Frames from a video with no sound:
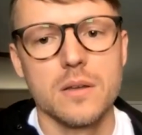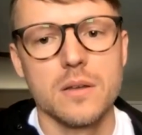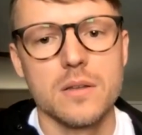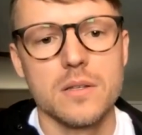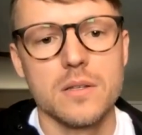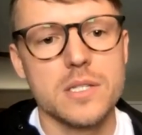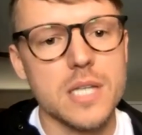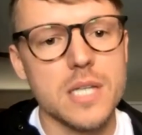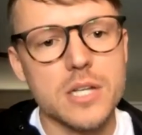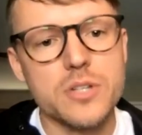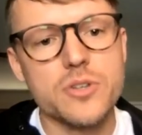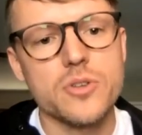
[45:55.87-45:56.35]

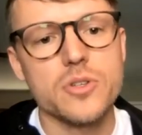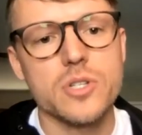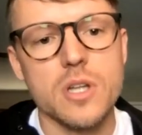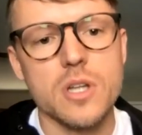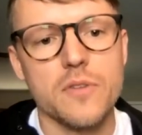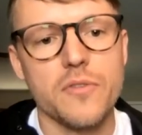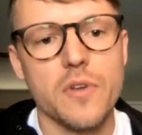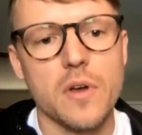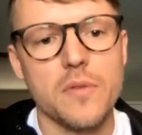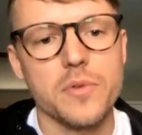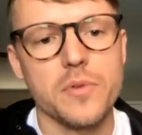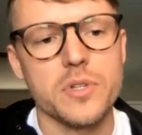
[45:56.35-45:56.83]
Set
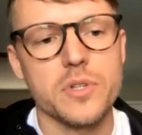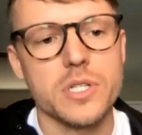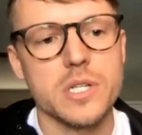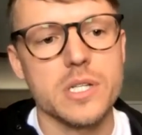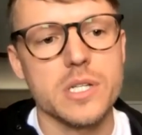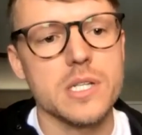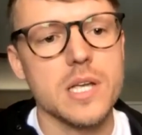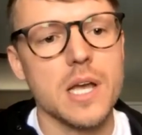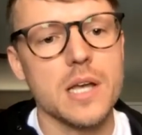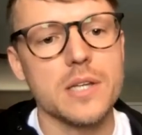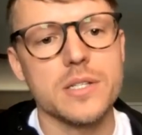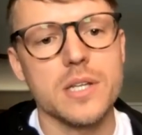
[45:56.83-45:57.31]
yourself up for
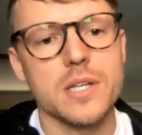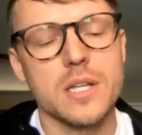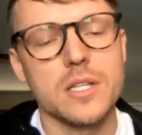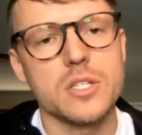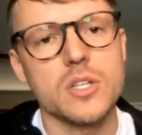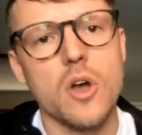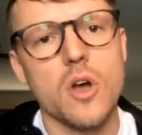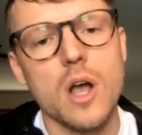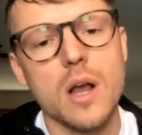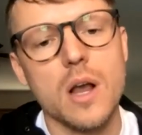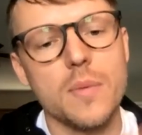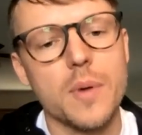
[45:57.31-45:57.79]
success and
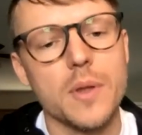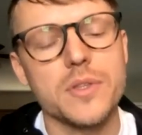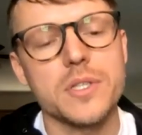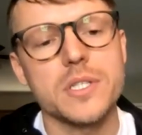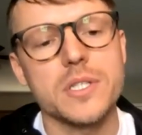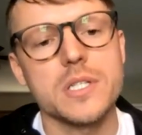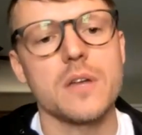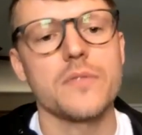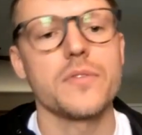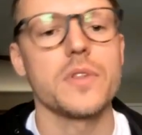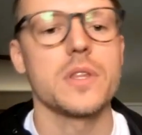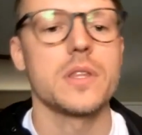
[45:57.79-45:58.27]
talk about the
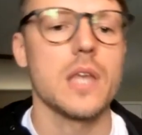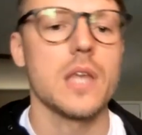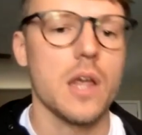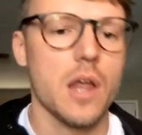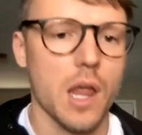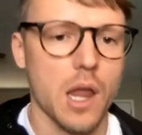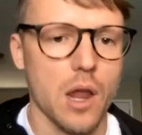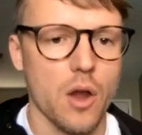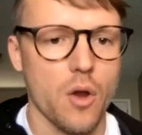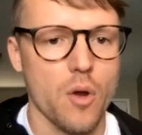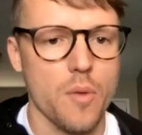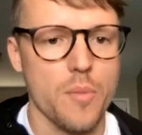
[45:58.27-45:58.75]
stuff that they
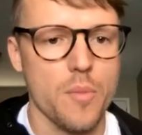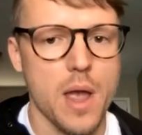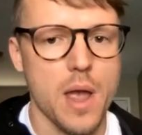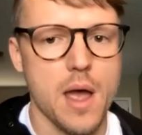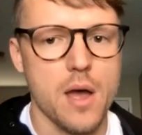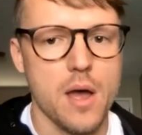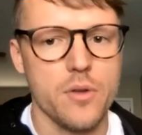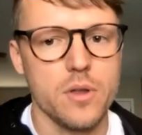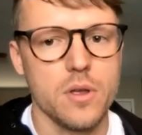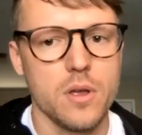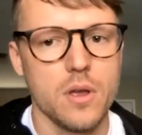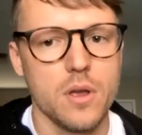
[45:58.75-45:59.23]
care
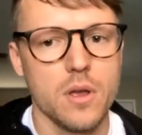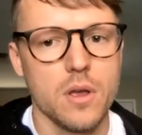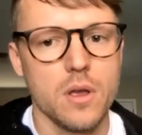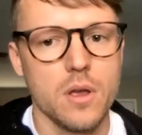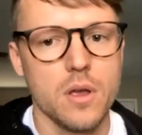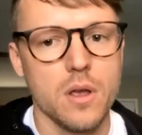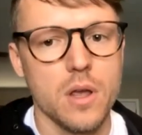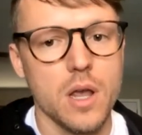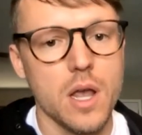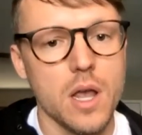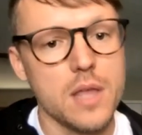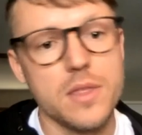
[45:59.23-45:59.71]
about.
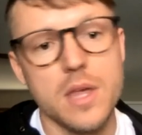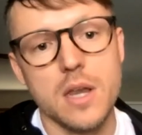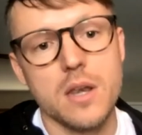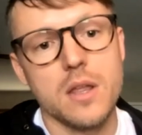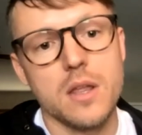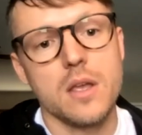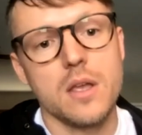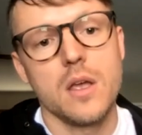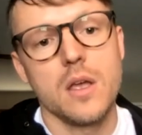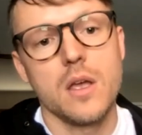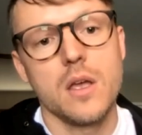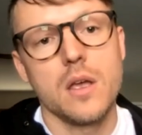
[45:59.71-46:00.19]
And then,